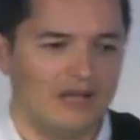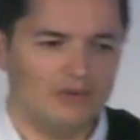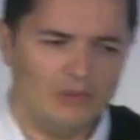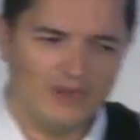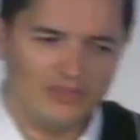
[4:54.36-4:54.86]

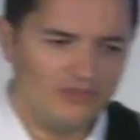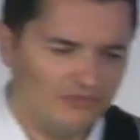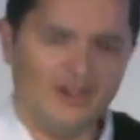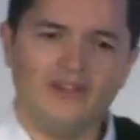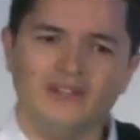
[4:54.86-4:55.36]
and we went
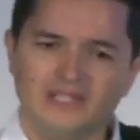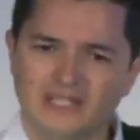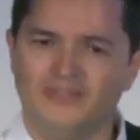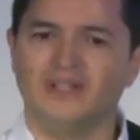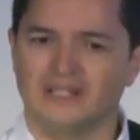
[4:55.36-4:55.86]
through very
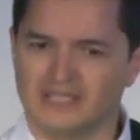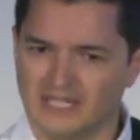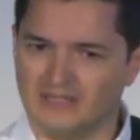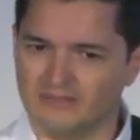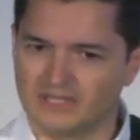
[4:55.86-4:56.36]
difficult
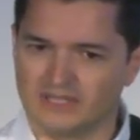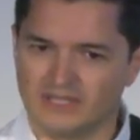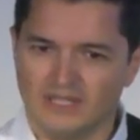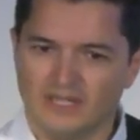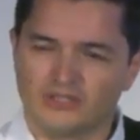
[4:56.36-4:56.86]
times.
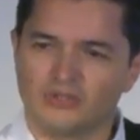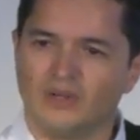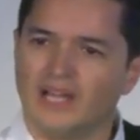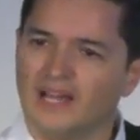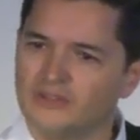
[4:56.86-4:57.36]

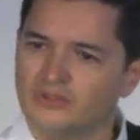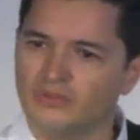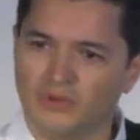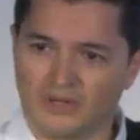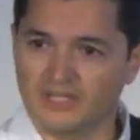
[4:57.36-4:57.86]
So I had
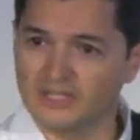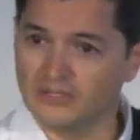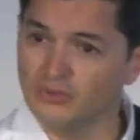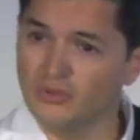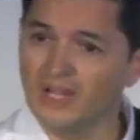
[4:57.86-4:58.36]
to work as
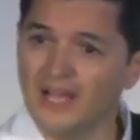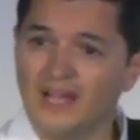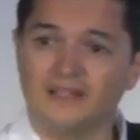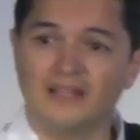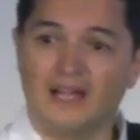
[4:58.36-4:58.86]
a tour
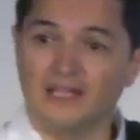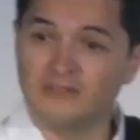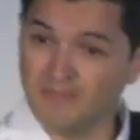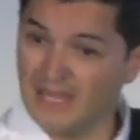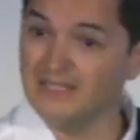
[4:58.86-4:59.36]
guide,
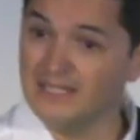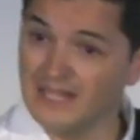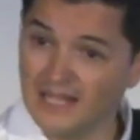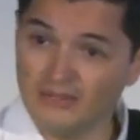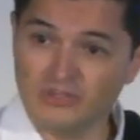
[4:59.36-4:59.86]
I
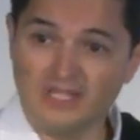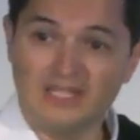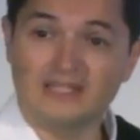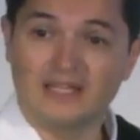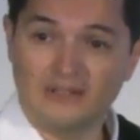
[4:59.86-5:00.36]
painted
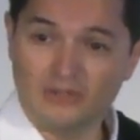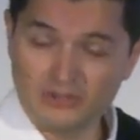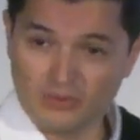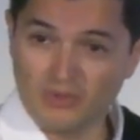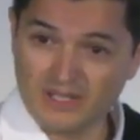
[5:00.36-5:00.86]
houses, and I
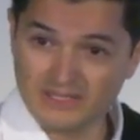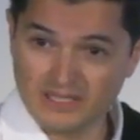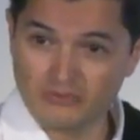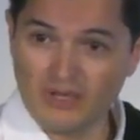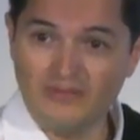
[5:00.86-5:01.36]
also worked
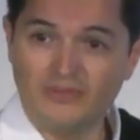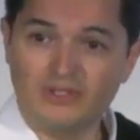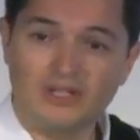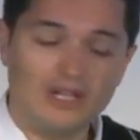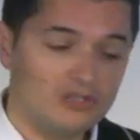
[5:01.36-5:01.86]
as a
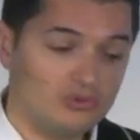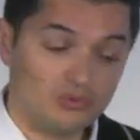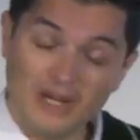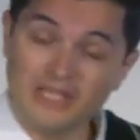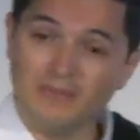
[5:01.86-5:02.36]
driver
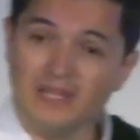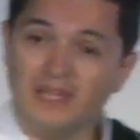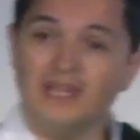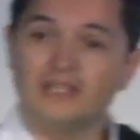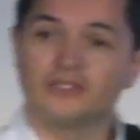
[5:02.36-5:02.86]
to raise my
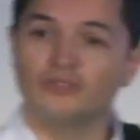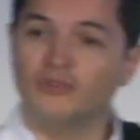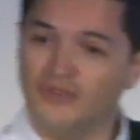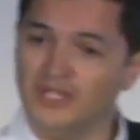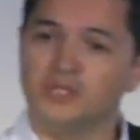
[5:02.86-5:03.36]
kids,
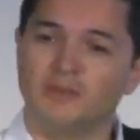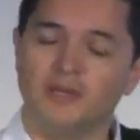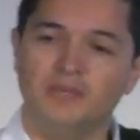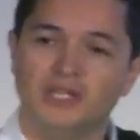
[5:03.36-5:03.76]
to finish my